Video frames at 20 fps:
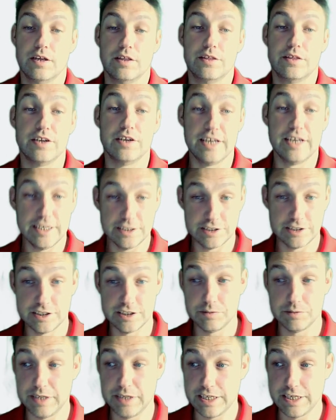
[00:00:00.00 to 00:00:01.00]
The next
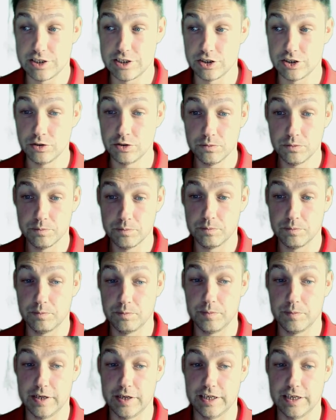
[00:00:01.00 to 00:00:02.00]
thing we need to do
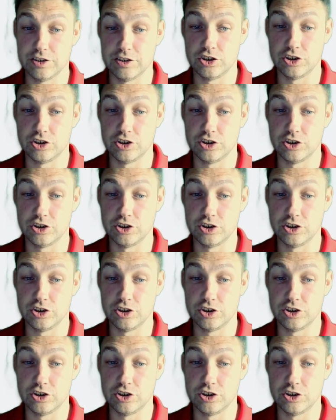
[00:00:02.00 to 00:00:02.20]
is